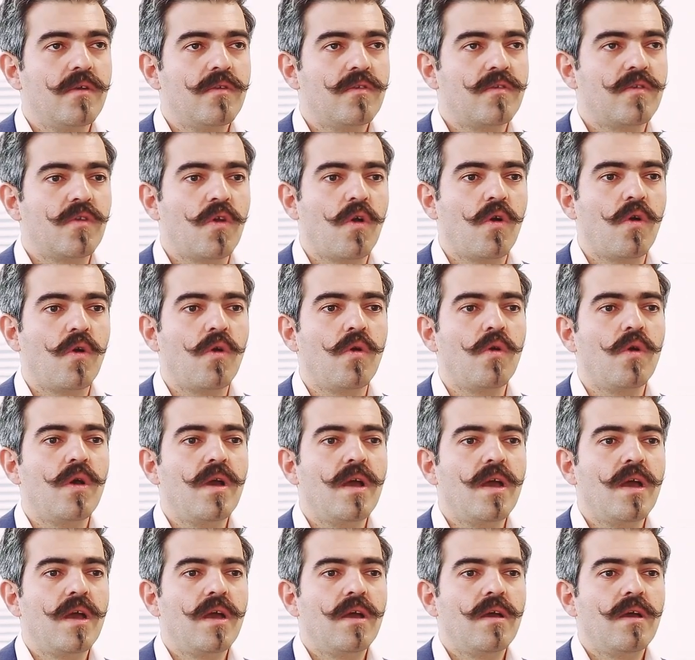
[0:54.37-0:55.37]
So
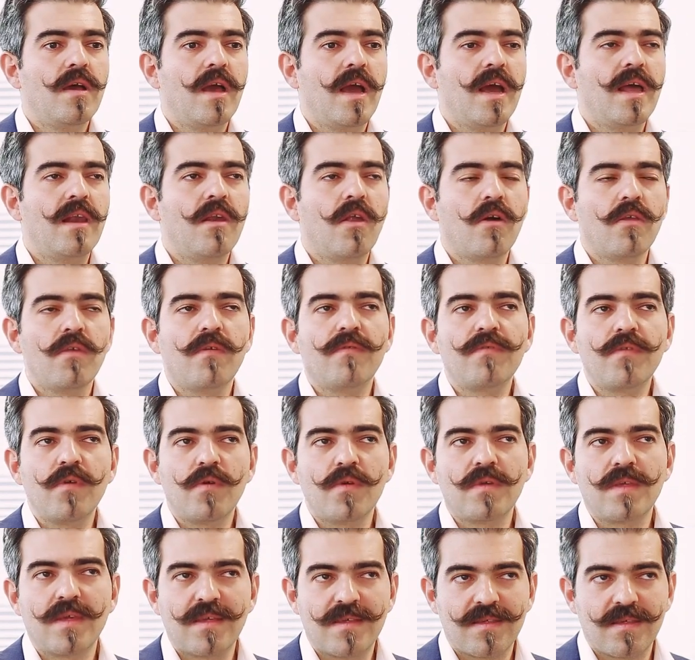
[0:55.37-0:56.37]
a lot of
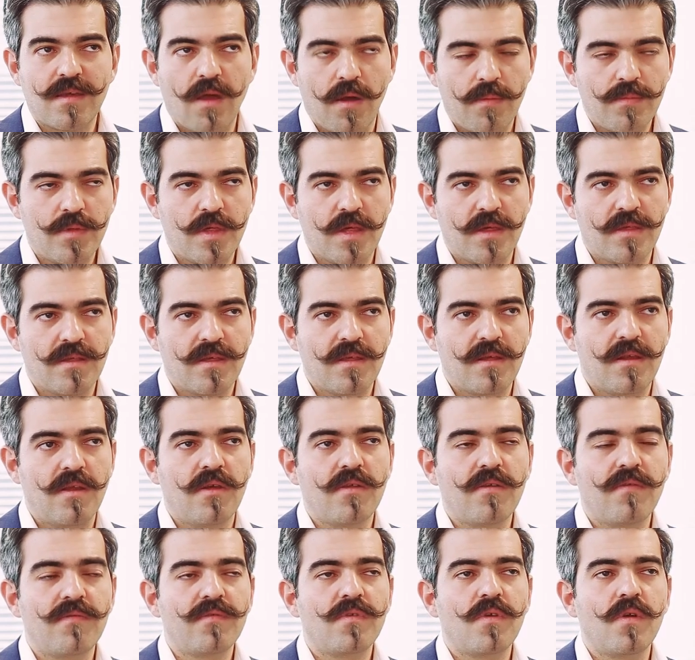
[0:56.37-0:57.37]
those assumptions, a
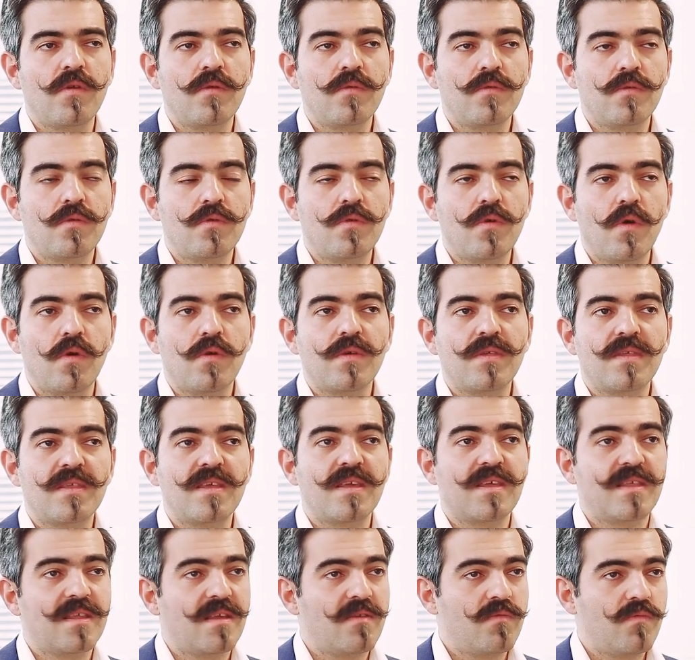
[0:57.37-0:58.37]
lot of those
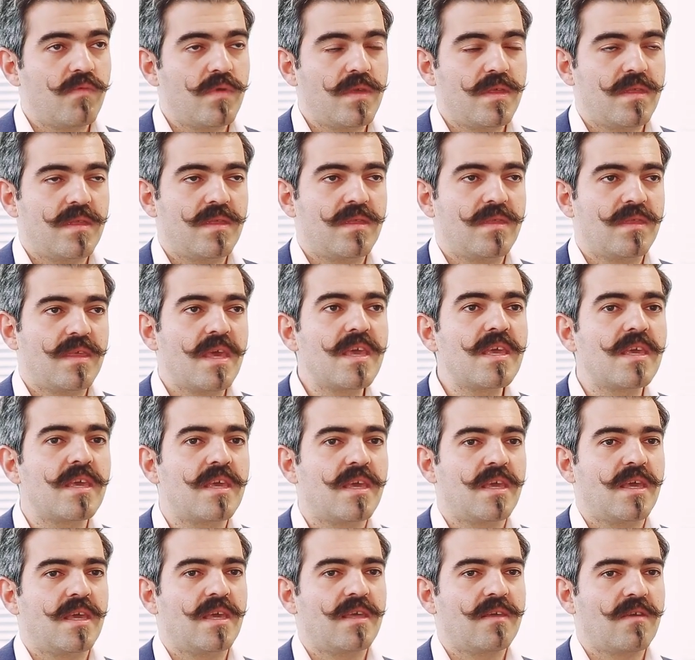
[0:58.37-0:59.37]
things that we
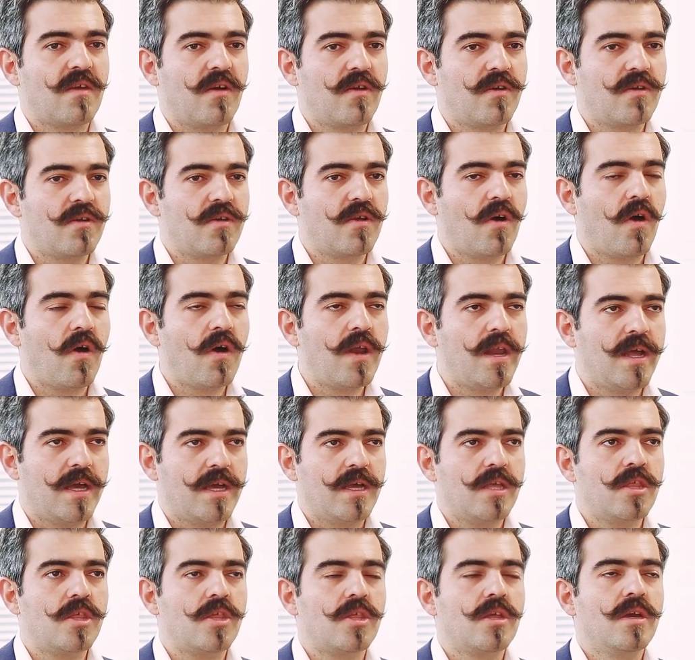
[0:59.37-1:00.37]
think is our
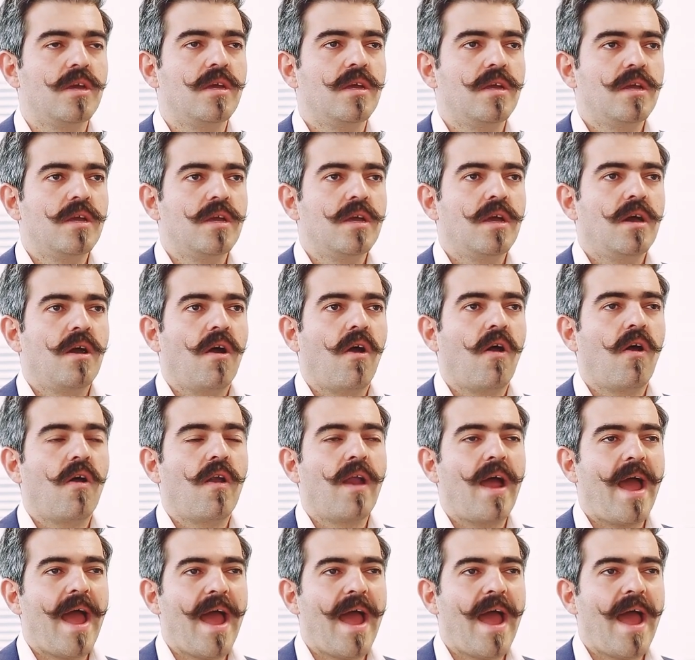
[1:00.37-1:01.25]
knowledge are